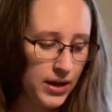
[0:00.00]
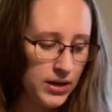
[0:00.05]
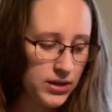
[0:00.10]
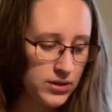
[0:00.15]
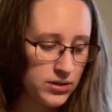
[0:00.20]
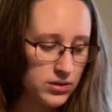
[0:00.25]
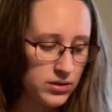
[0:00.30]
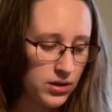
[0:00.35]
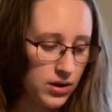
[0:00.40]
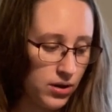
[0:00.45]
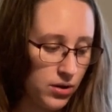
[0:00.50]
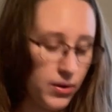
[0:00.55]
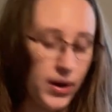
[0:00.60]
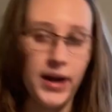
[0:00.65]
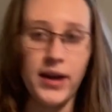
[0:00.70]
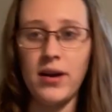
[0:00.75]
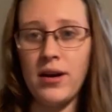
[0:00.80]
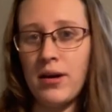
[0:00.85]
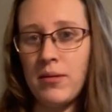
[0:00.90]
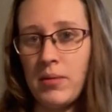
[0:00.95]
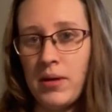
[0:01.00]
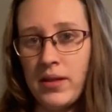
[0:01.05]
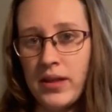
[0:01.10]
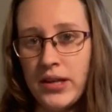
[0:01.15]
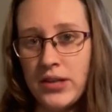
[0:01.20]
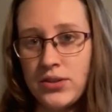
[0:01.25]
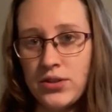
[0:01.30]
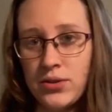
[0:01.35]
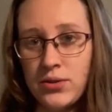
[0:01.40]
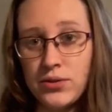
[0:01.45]
So I got a
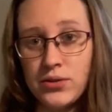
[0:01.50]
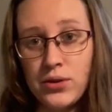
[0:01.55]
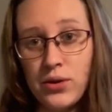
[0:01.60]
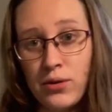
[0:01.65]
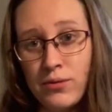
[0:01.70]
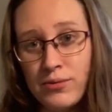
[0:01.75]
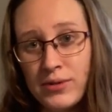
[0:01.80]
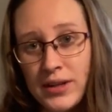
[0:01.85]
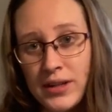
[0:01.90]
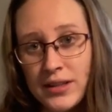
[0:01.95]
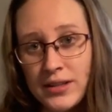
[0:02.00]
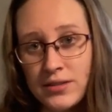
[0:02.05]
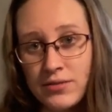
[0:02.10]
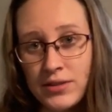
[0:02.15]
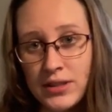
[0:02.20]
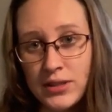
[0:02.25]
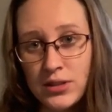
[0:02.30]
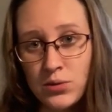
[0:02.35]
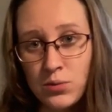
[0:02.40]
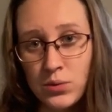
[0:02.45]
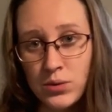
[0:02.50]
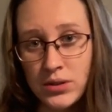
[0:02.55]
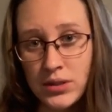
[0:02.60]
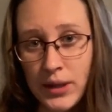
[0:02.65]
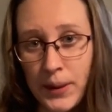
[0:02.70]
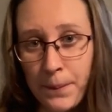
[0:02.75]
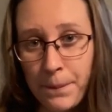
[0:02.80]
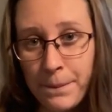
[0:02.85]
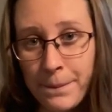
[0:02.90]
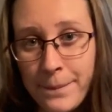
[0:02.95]
bathing suit, so hopefully this fits. We'll
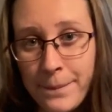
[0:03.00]
see.